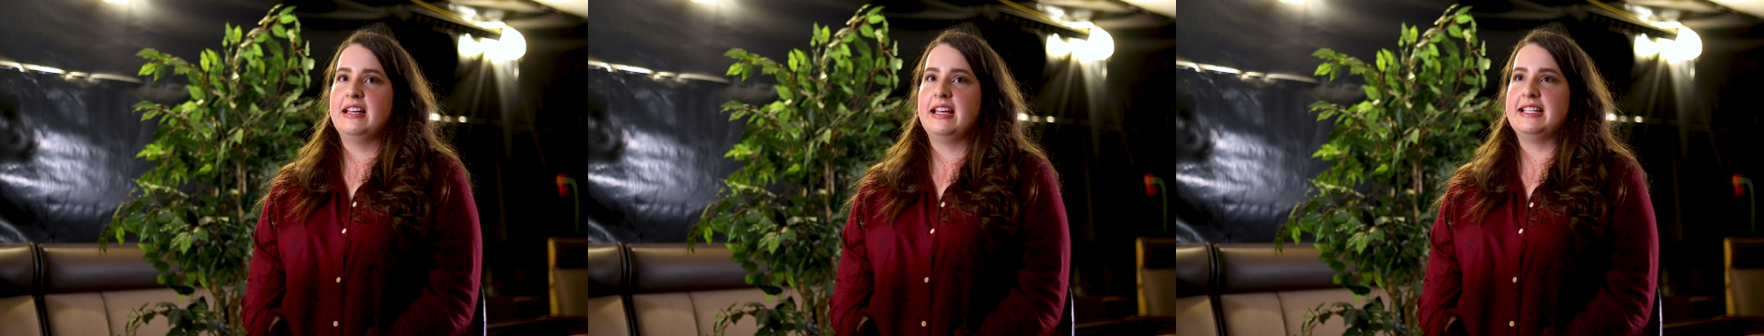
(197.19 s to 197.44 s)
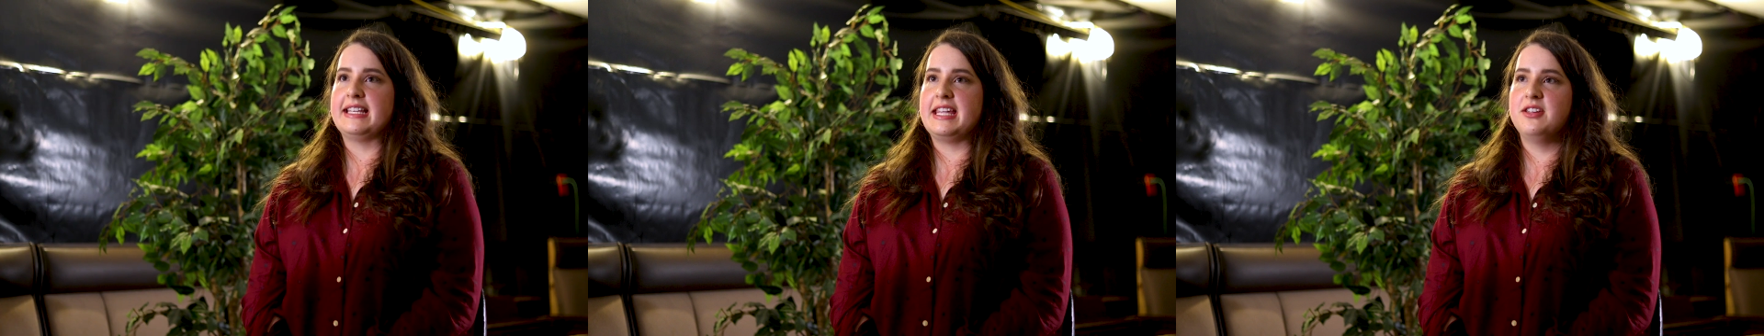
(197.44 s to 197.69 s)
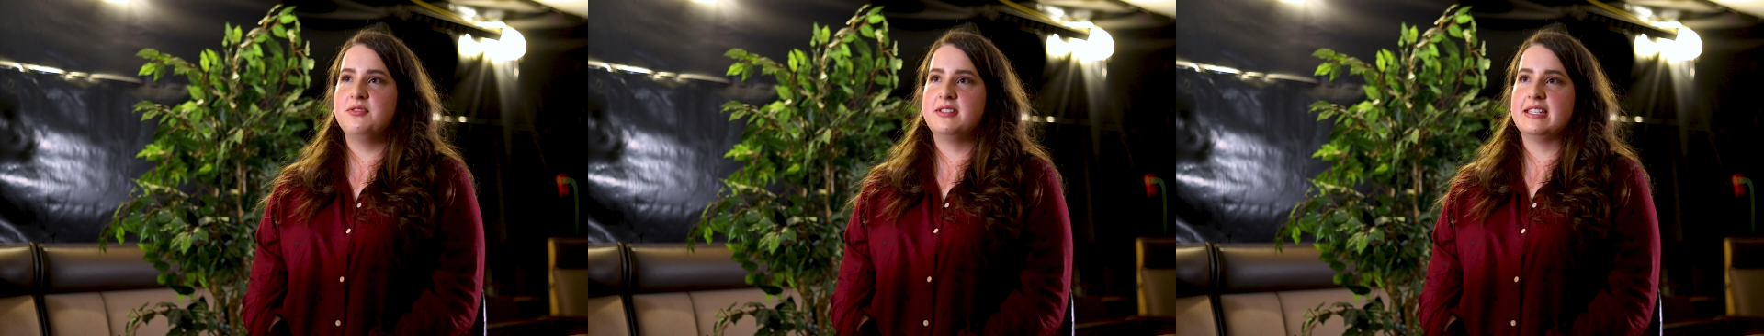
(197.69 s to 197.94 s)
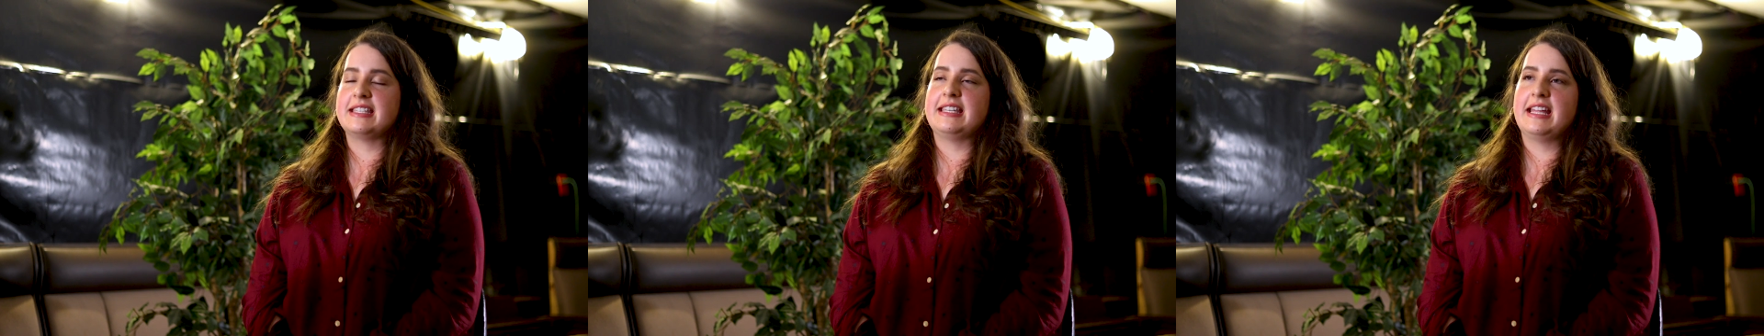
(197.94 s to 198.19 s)
it's a huge
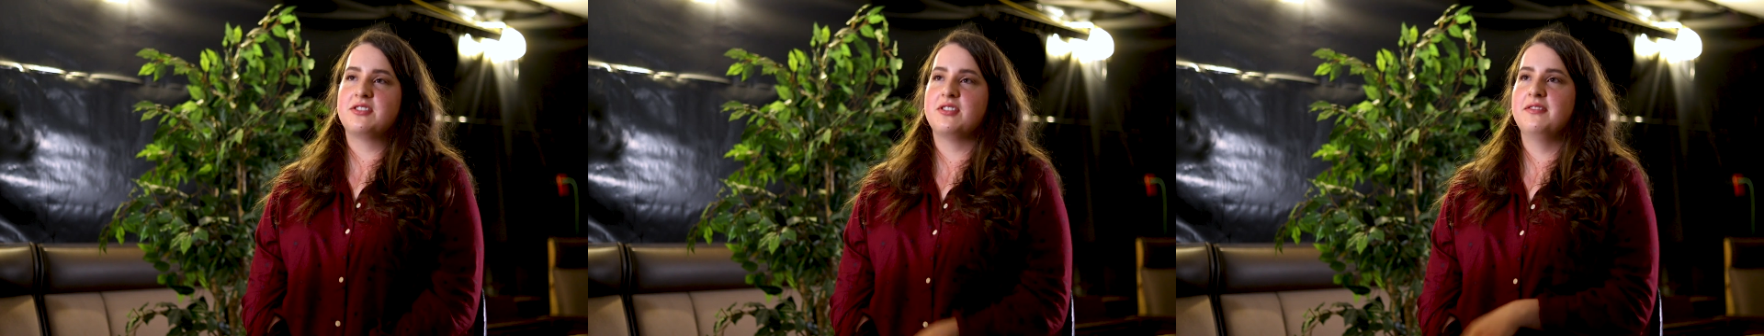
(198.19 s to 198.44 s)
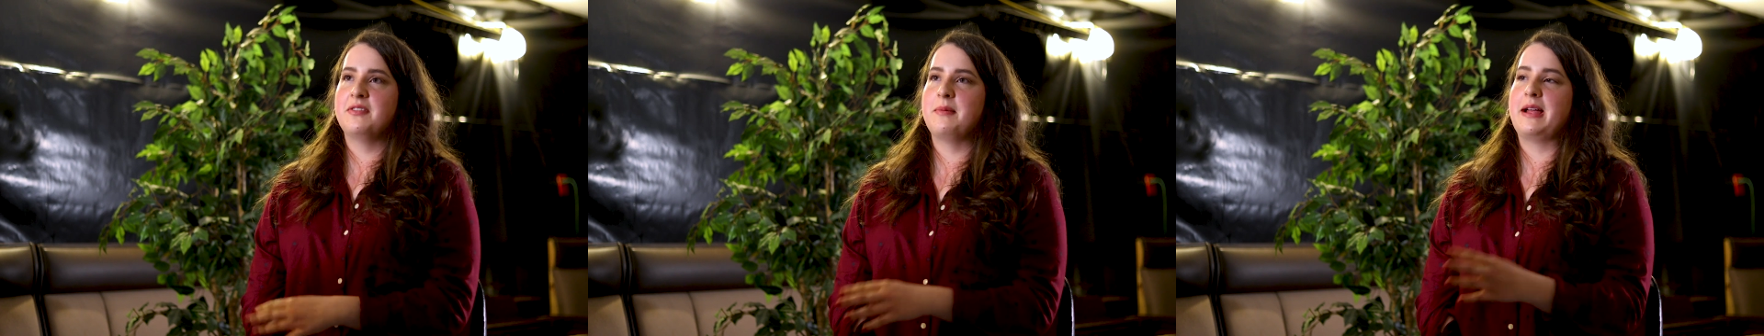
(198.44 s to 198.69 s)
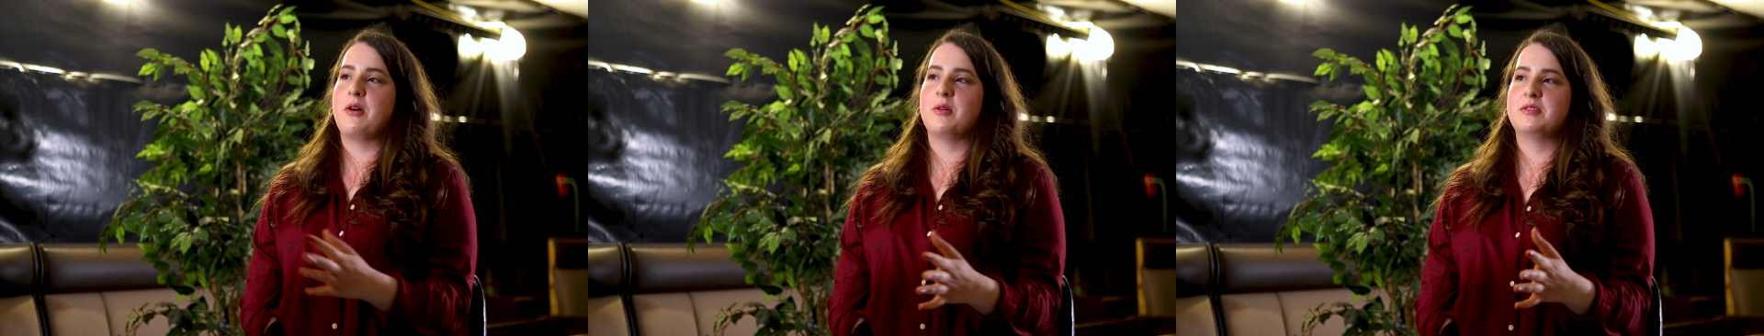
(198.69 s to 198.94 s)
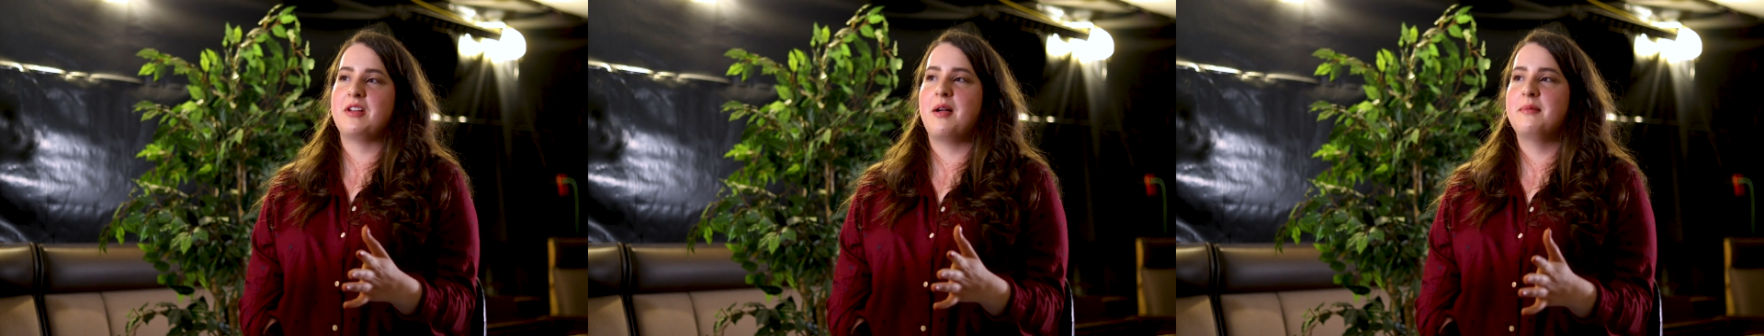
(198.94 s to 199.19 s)
distinction from my
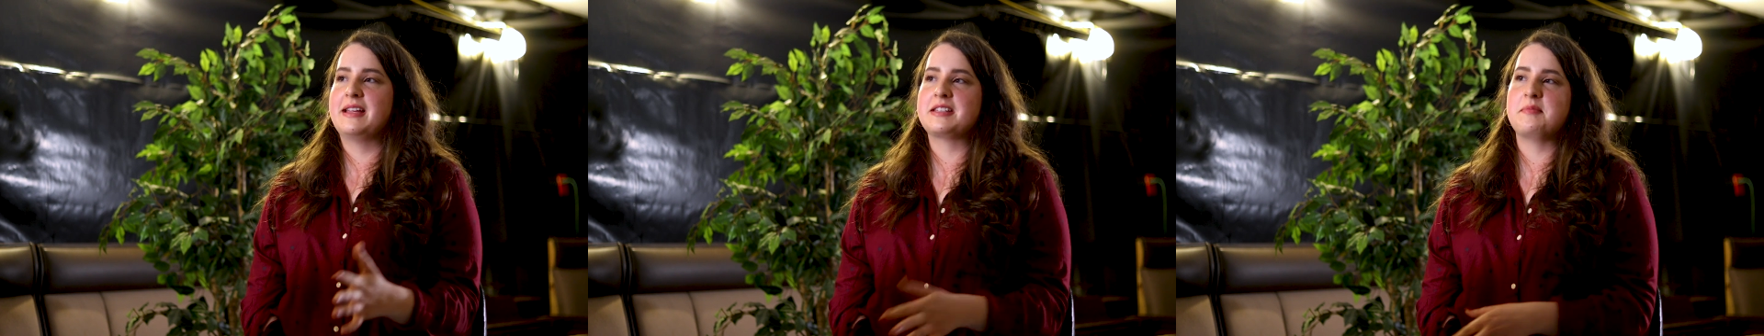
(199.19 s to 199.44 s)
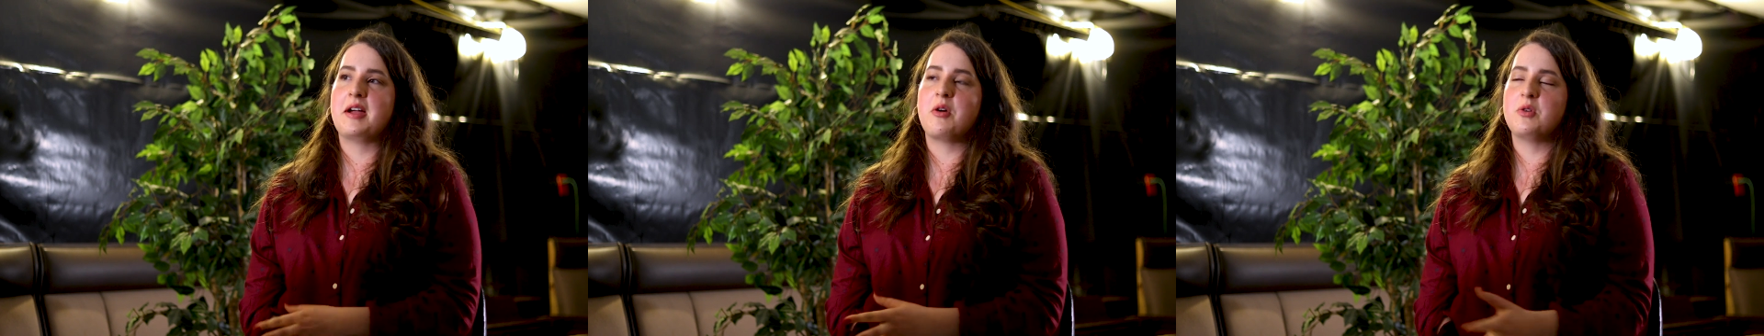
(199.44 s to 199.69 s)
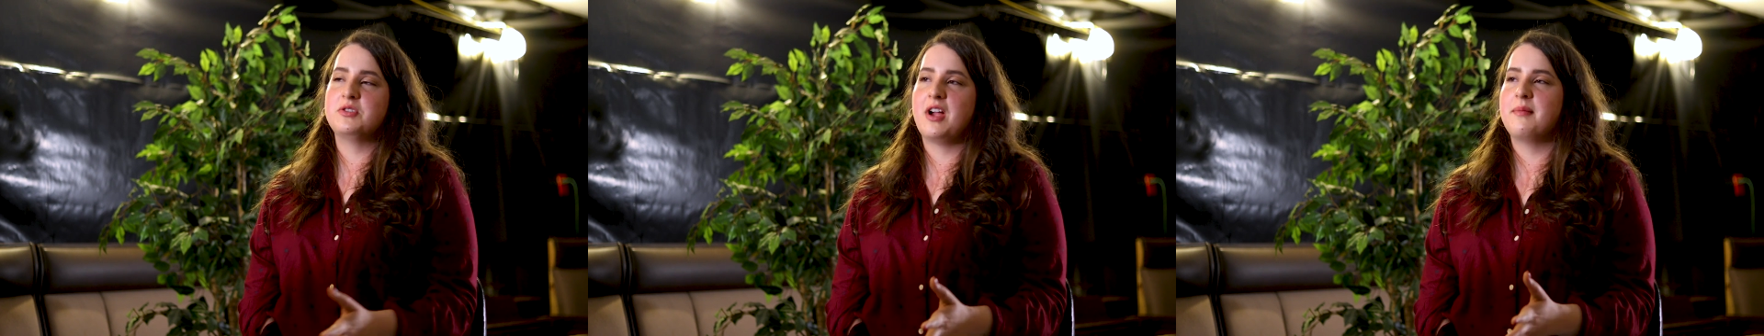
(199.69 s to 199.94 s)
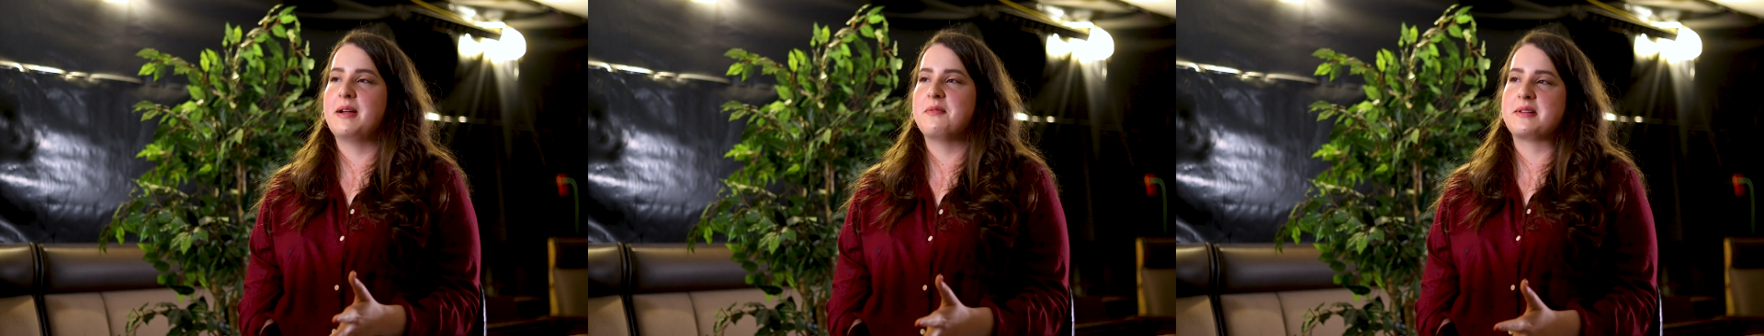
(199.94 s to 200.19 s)
old job because my old
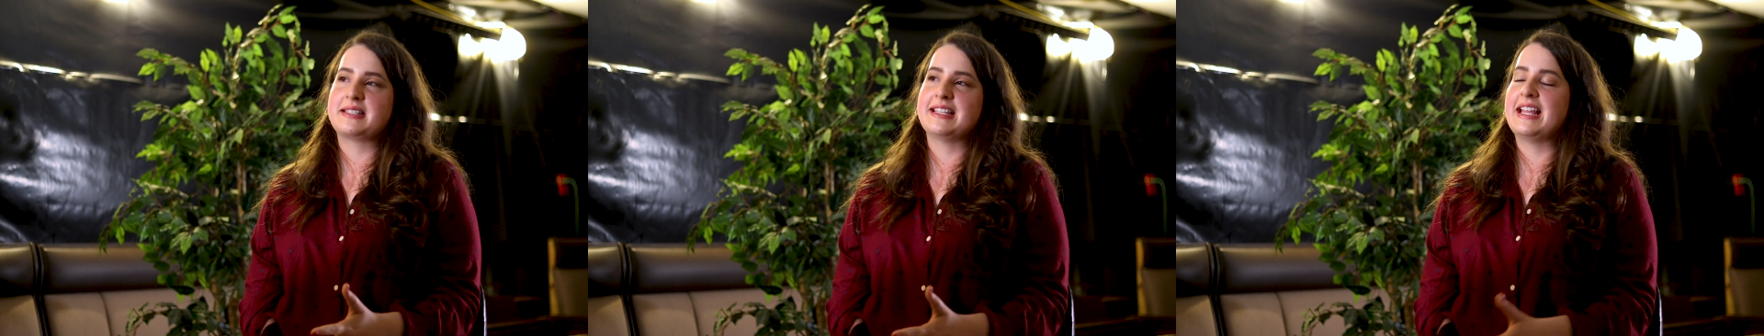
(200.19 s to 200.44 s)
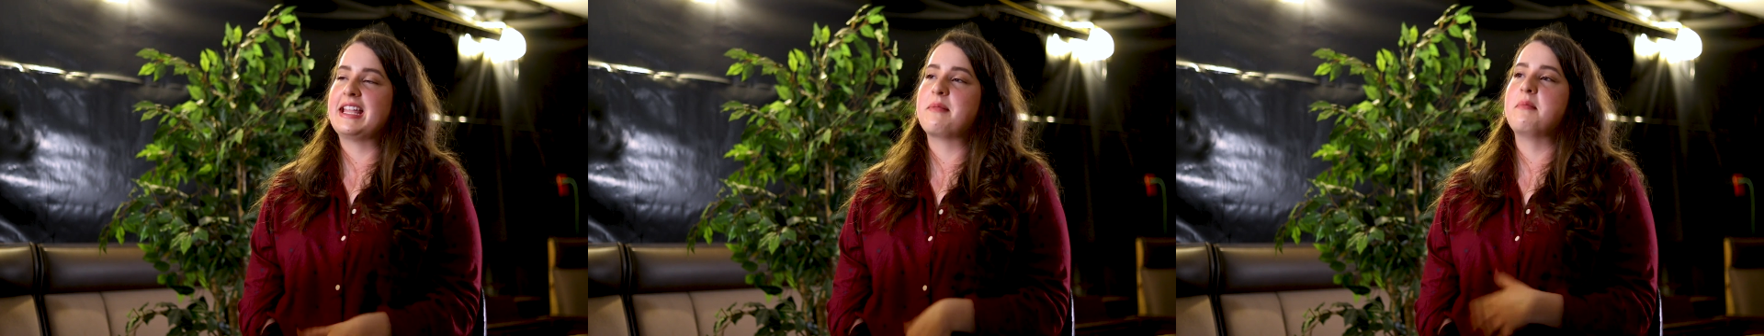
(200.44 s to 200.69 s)
job I wasn't like